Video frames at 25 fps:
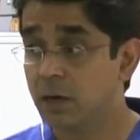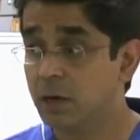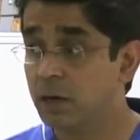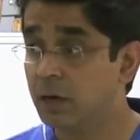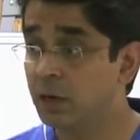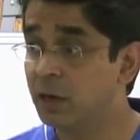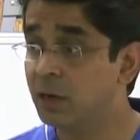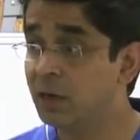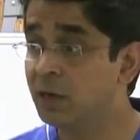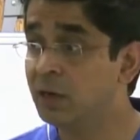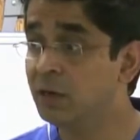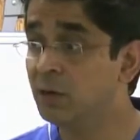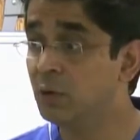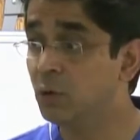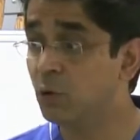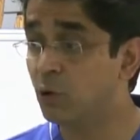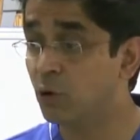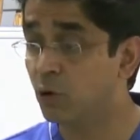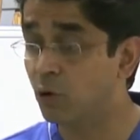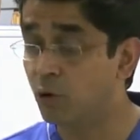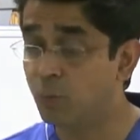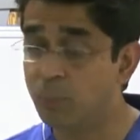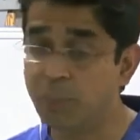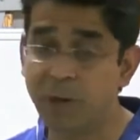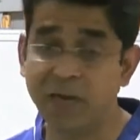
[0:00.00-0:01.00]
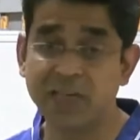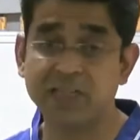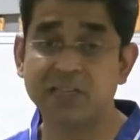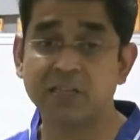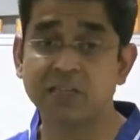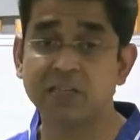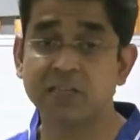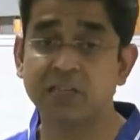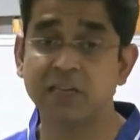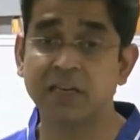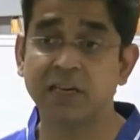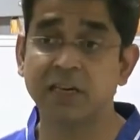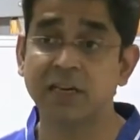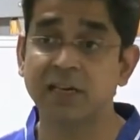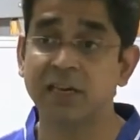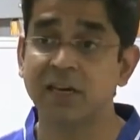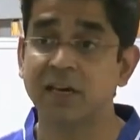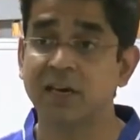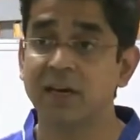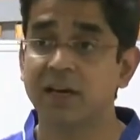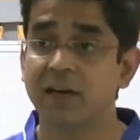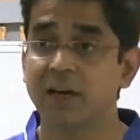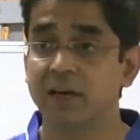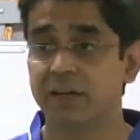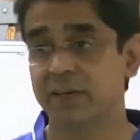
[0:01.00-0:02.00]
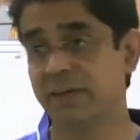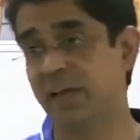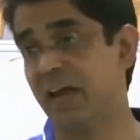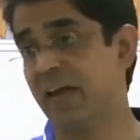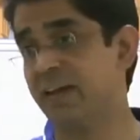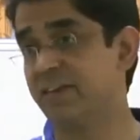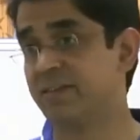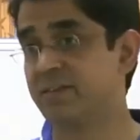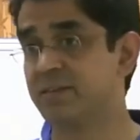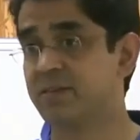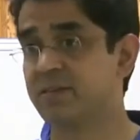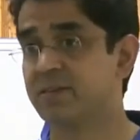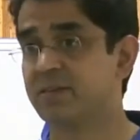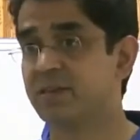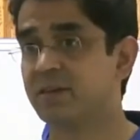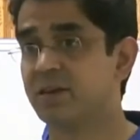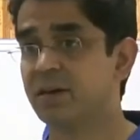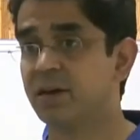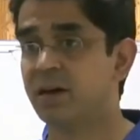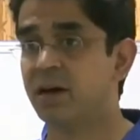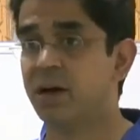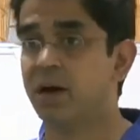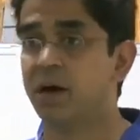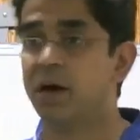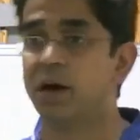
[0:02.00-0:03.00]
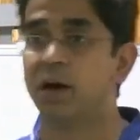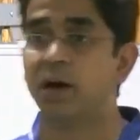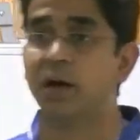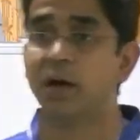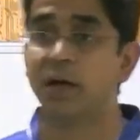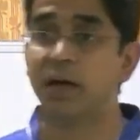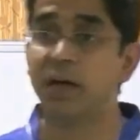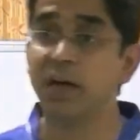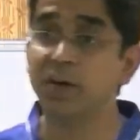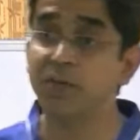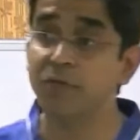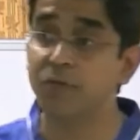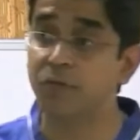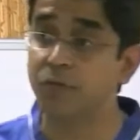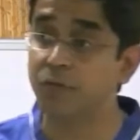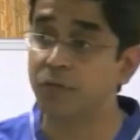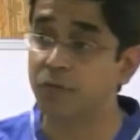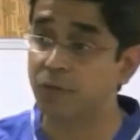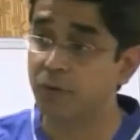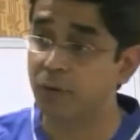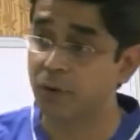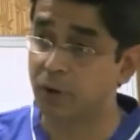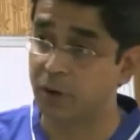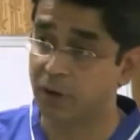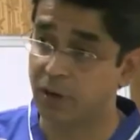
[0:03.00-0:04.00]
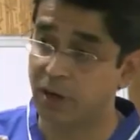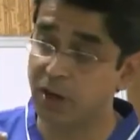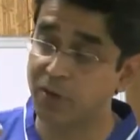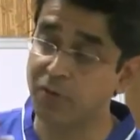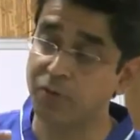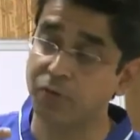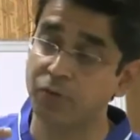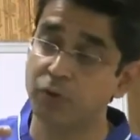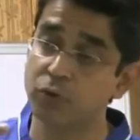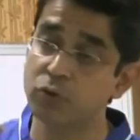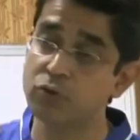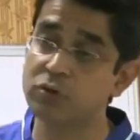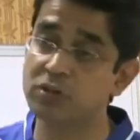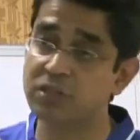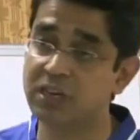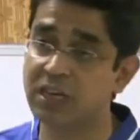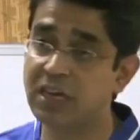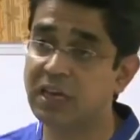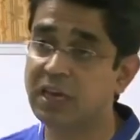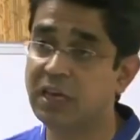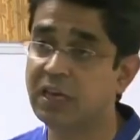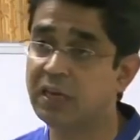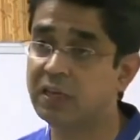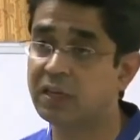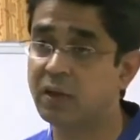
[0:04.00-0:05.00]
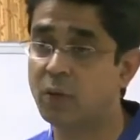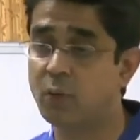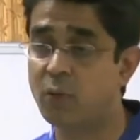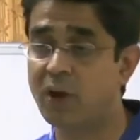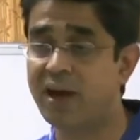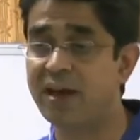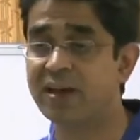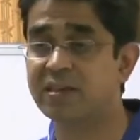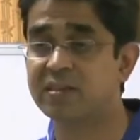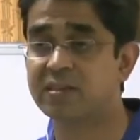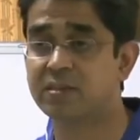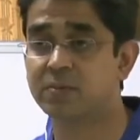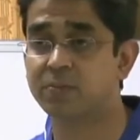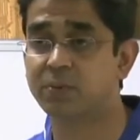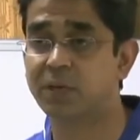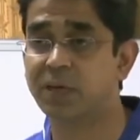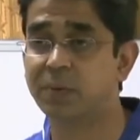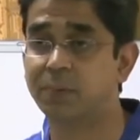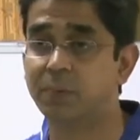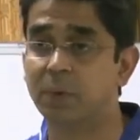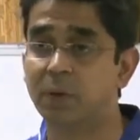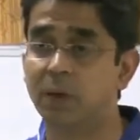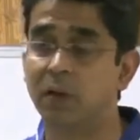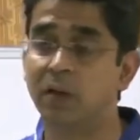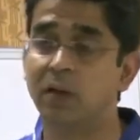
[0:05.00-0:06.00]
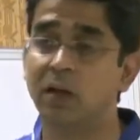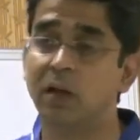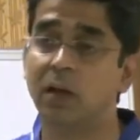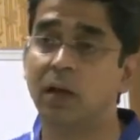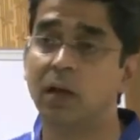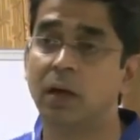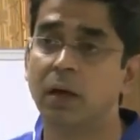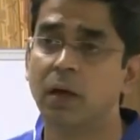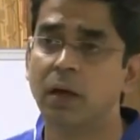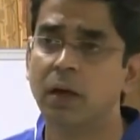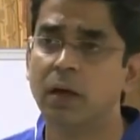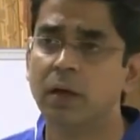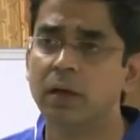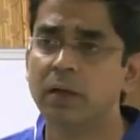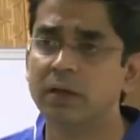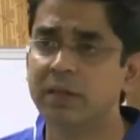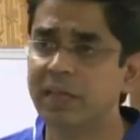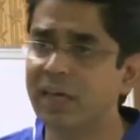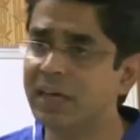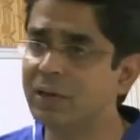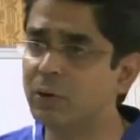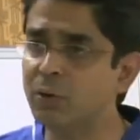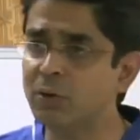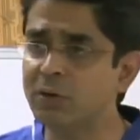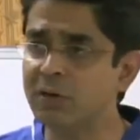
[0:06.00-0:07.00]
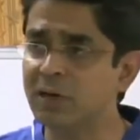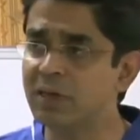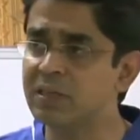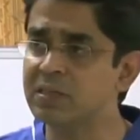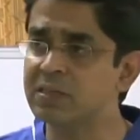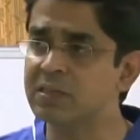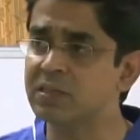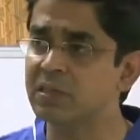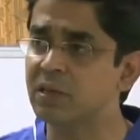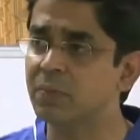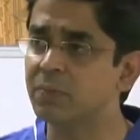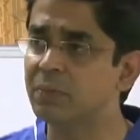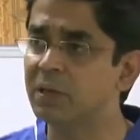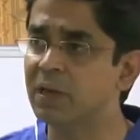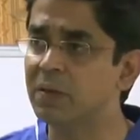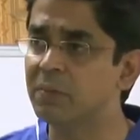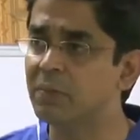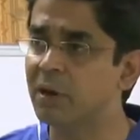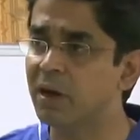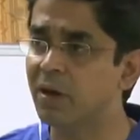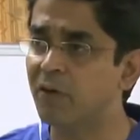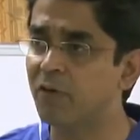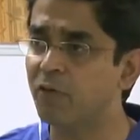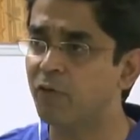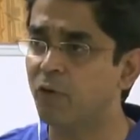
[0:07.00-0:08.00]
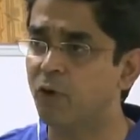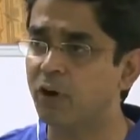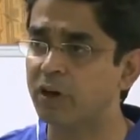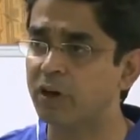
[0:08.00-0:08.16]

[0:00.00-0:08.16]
In obesity, yes. If if you see the West people, they don't consider BMI of